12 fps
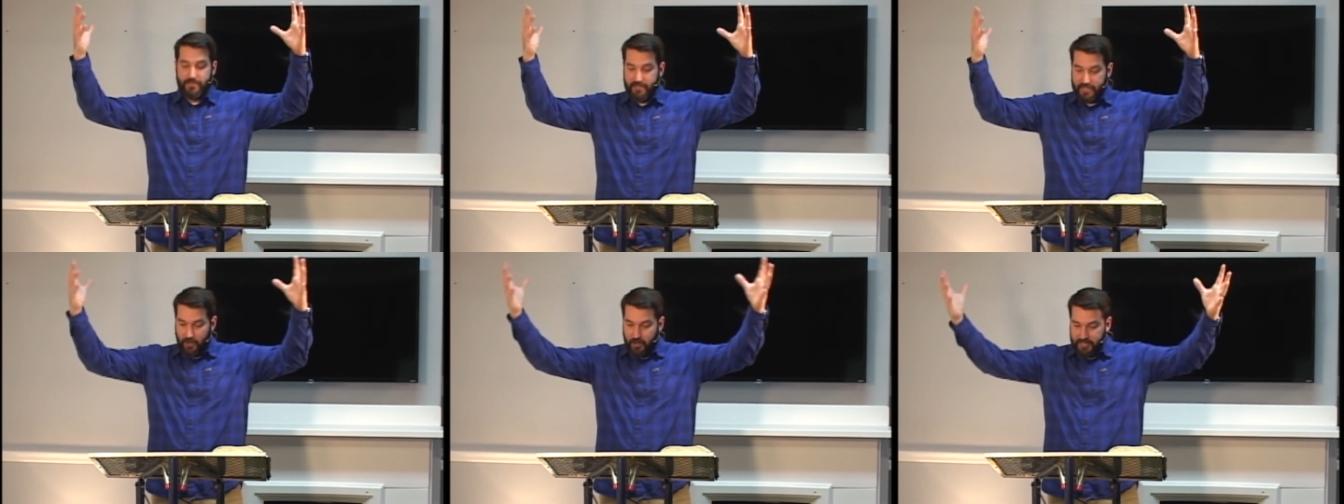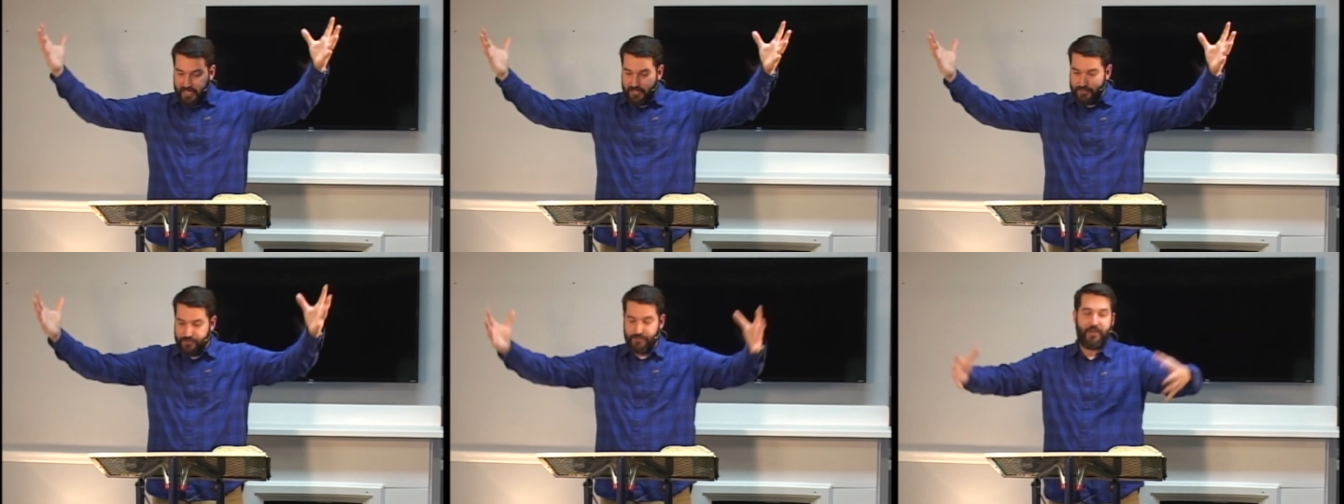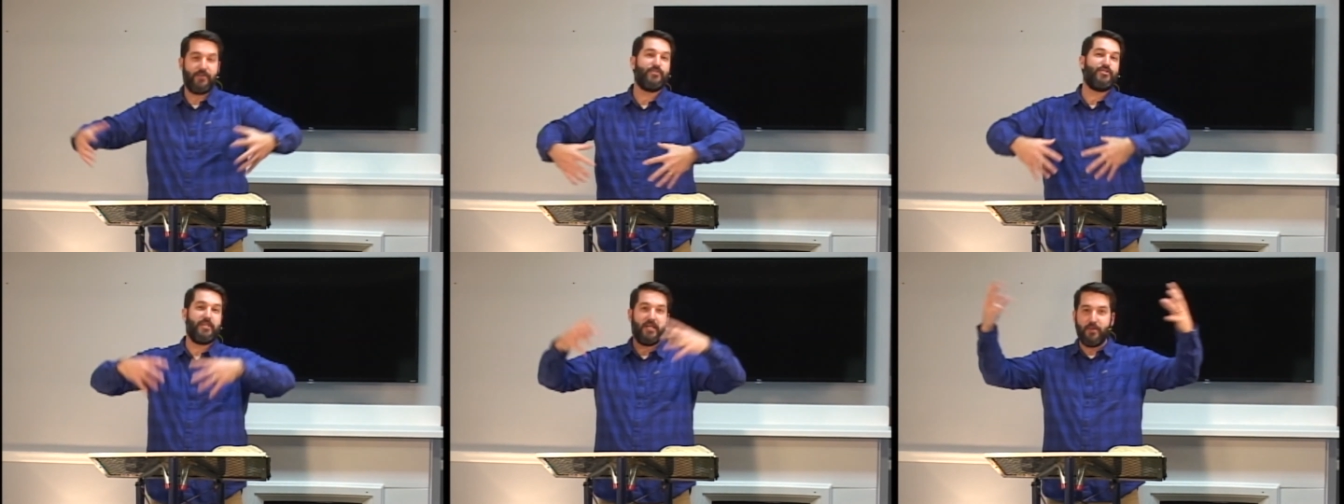Like all the angels are there
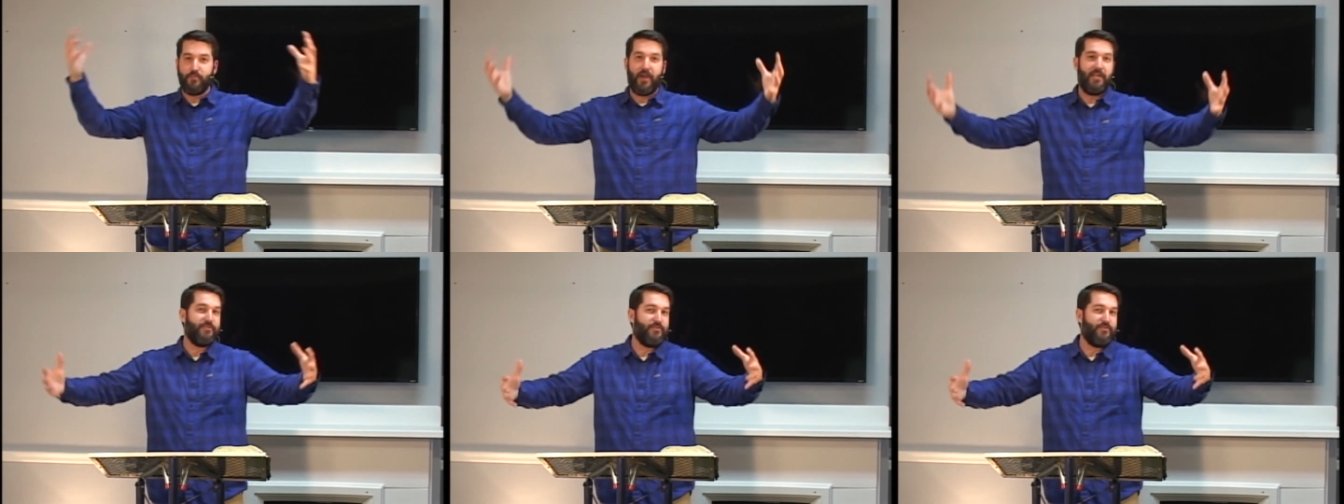celebrating.